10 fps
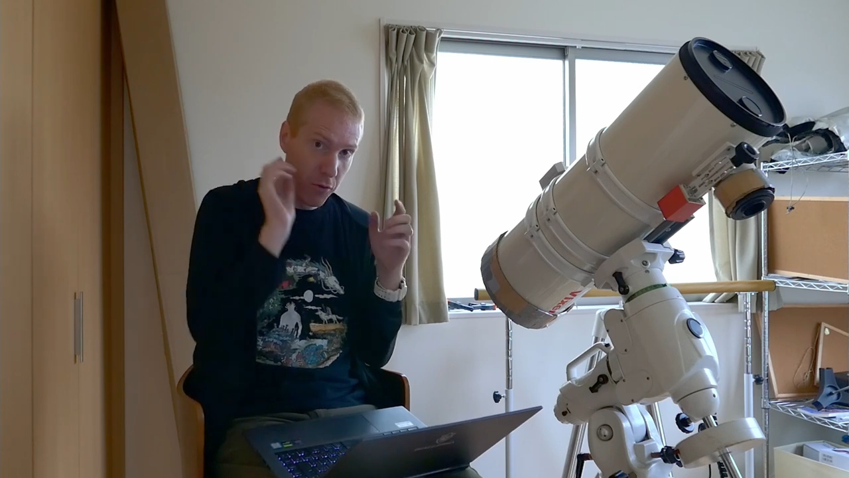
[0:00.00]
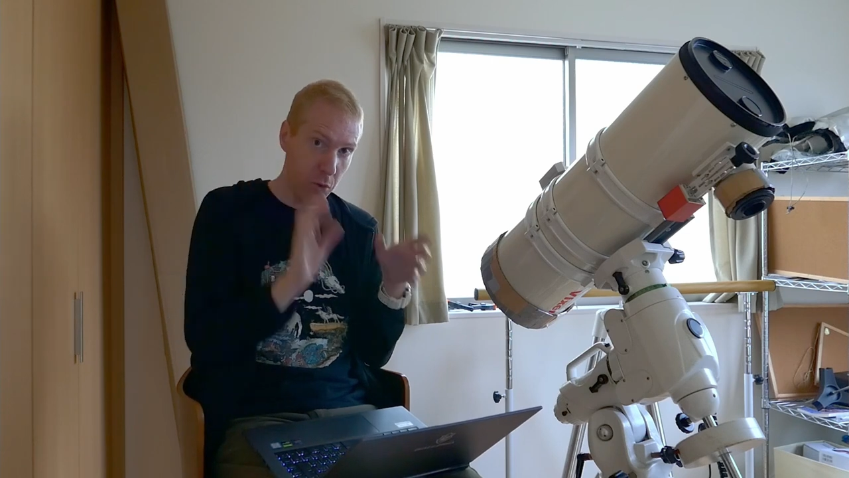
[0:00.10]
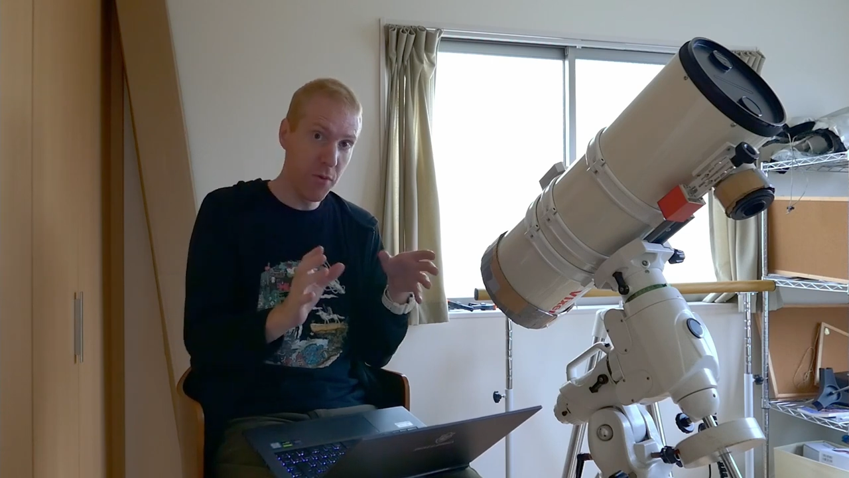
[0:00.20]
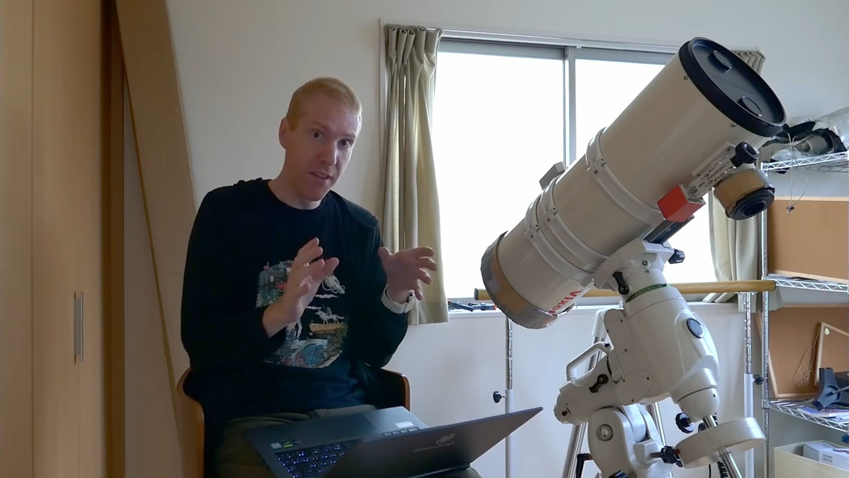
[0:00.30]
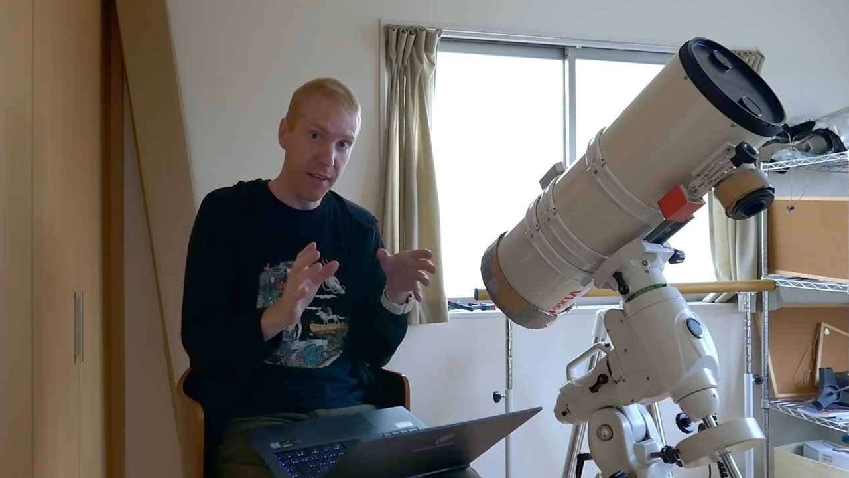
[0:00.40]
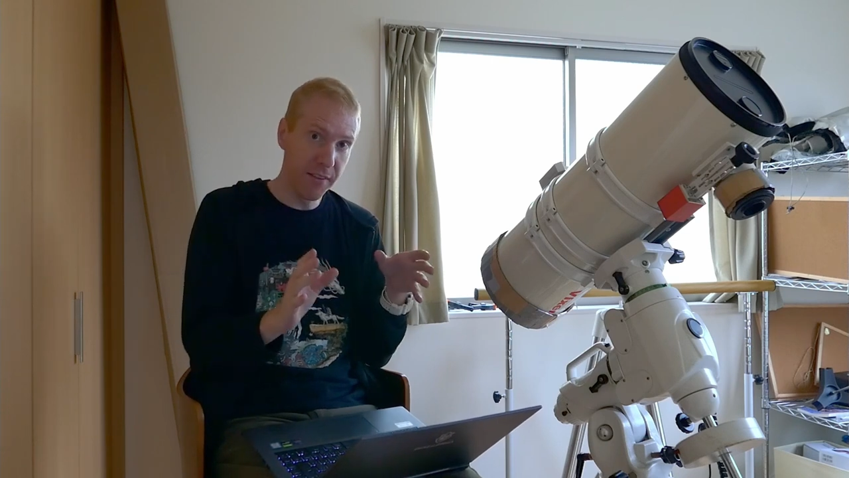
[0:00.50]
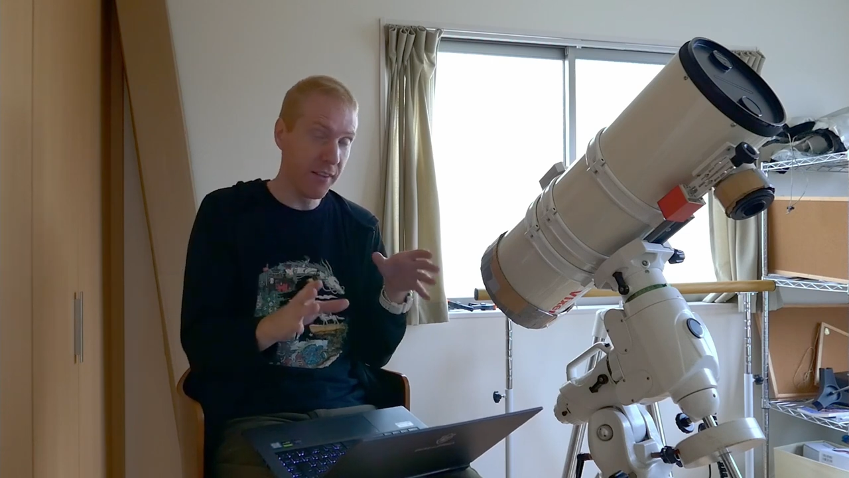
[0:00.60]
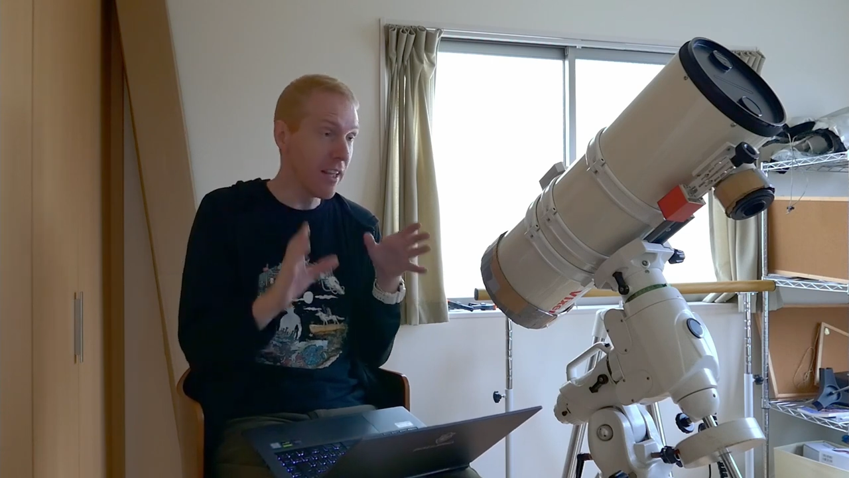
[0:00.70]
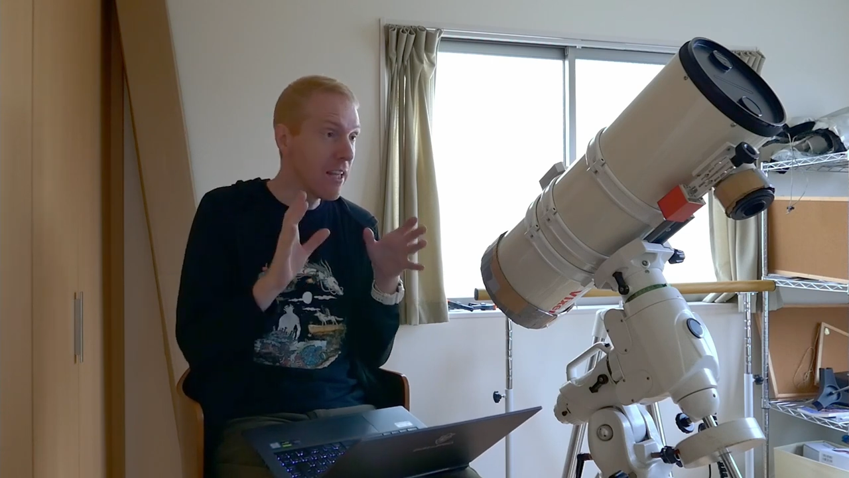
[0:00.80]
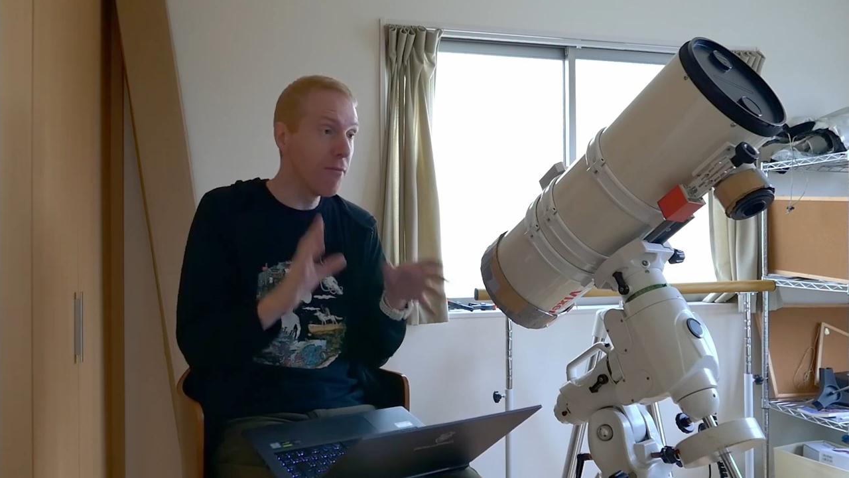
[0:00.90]
do
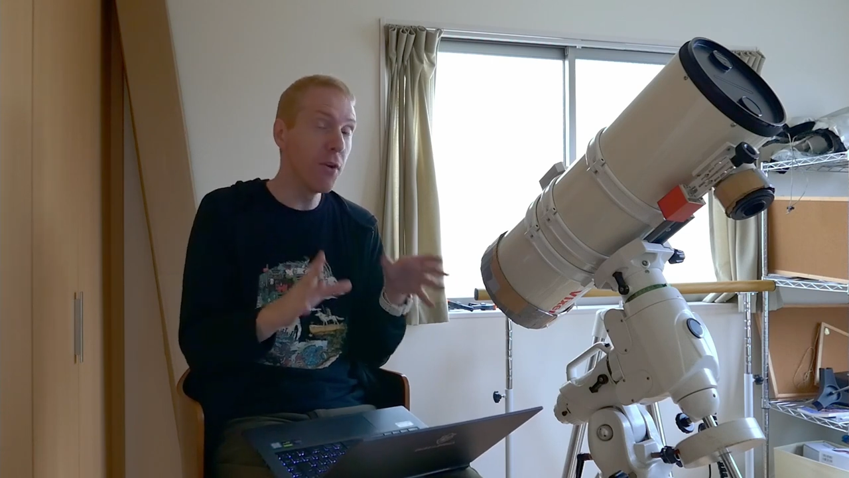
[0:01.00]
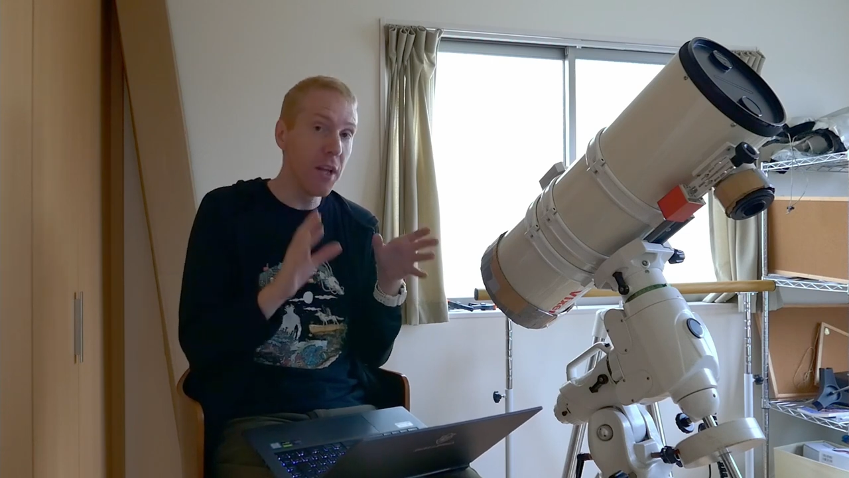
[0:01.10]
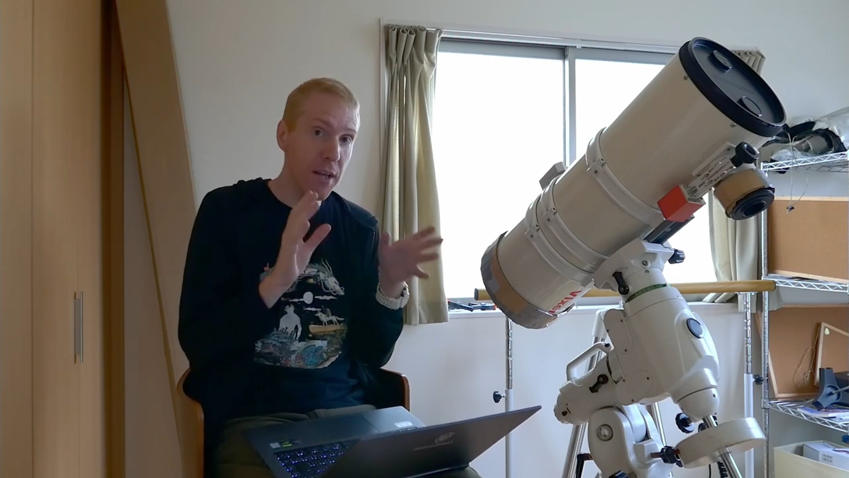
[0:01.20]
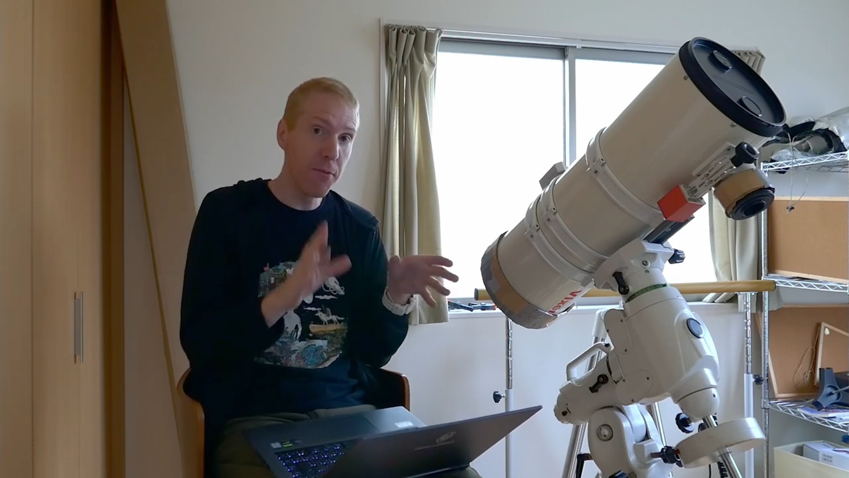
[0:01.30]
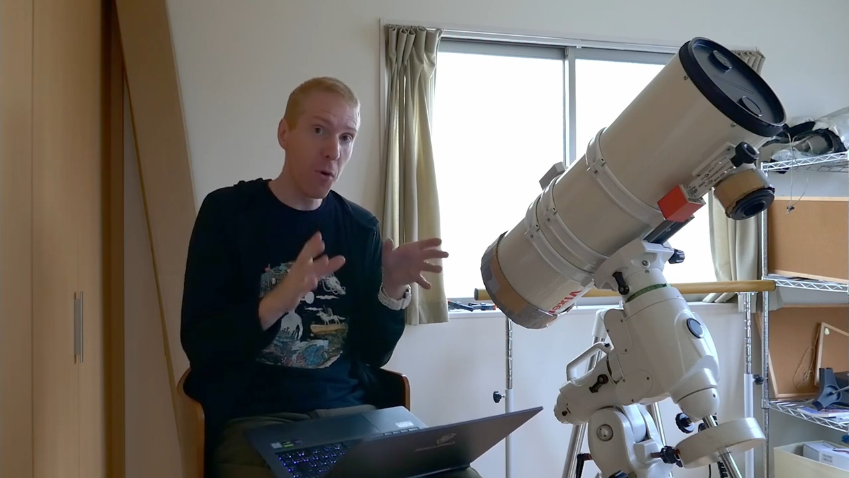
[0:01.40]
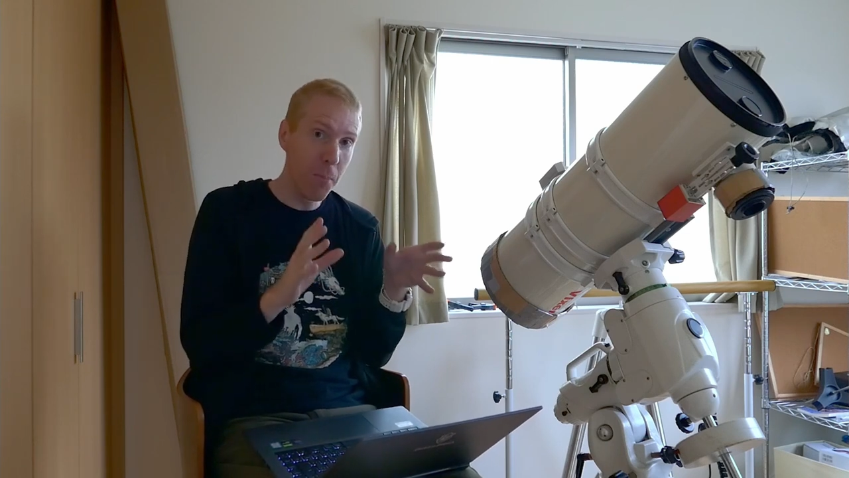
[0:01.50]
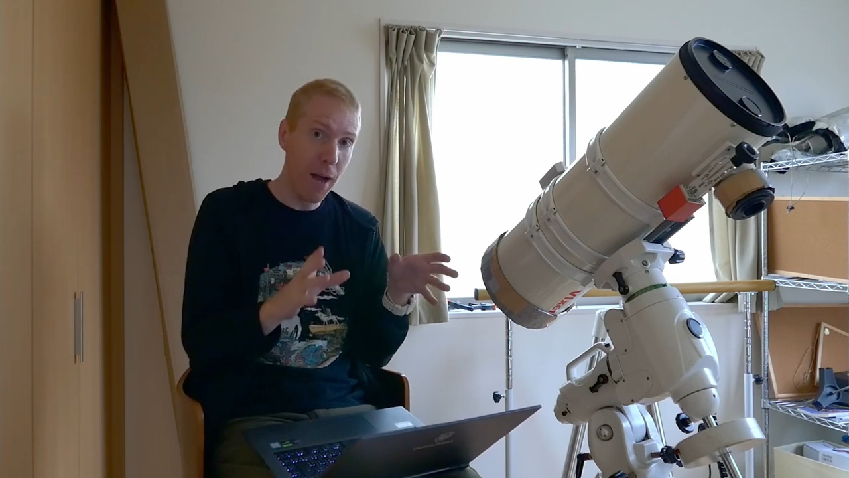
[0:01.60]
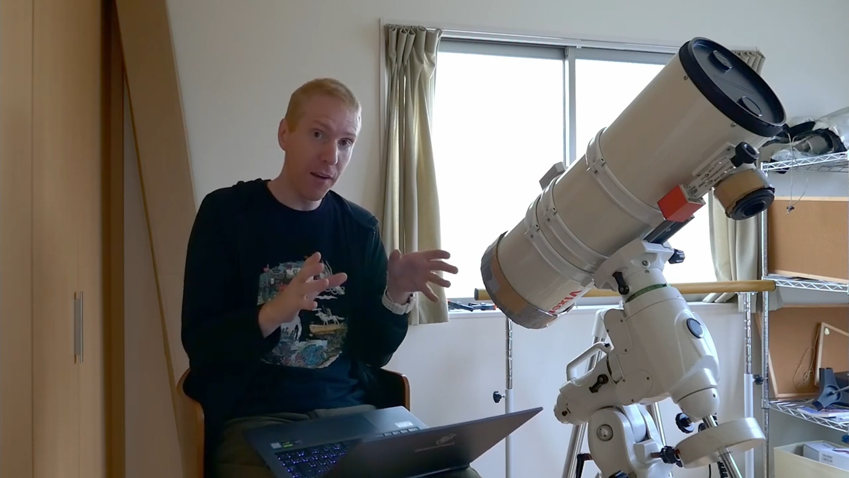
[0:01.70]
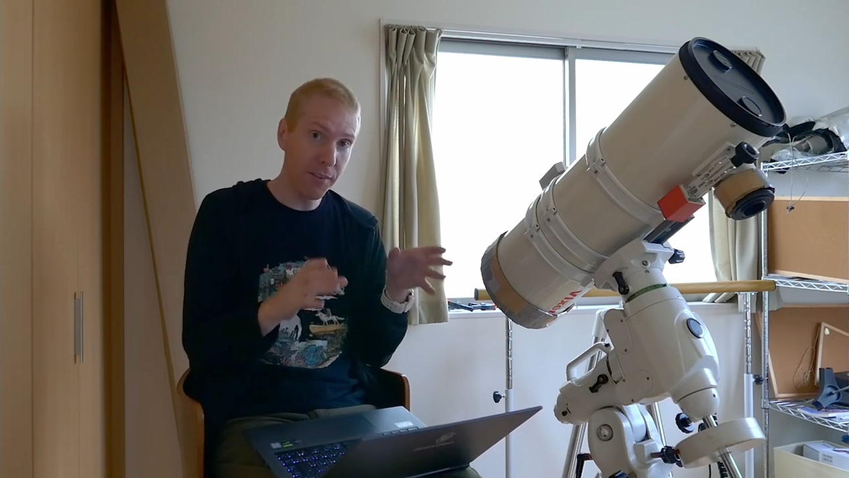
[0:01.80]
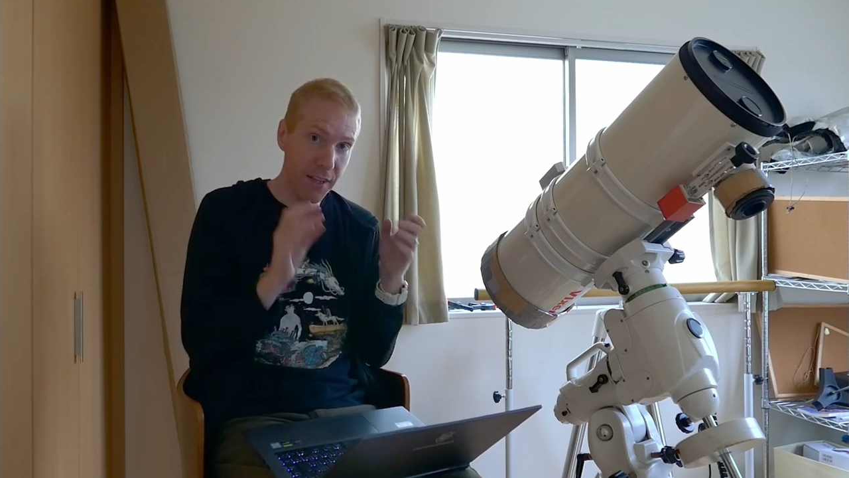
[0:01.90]
this even if your
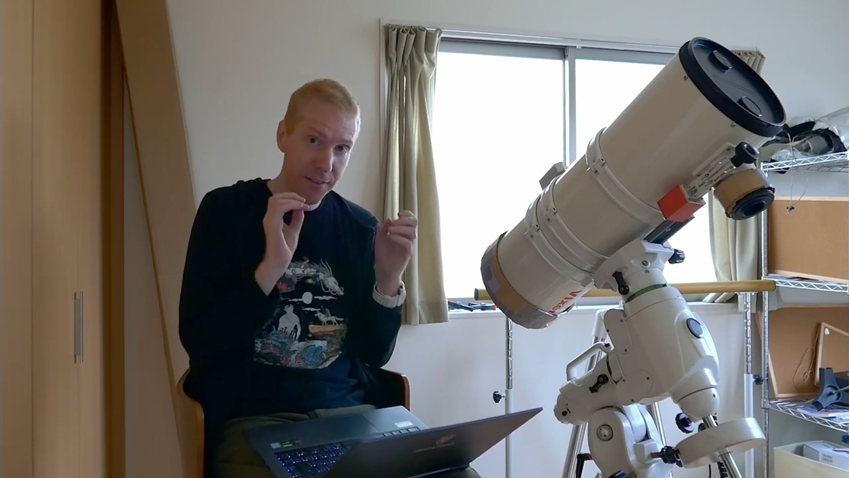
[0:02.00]
mount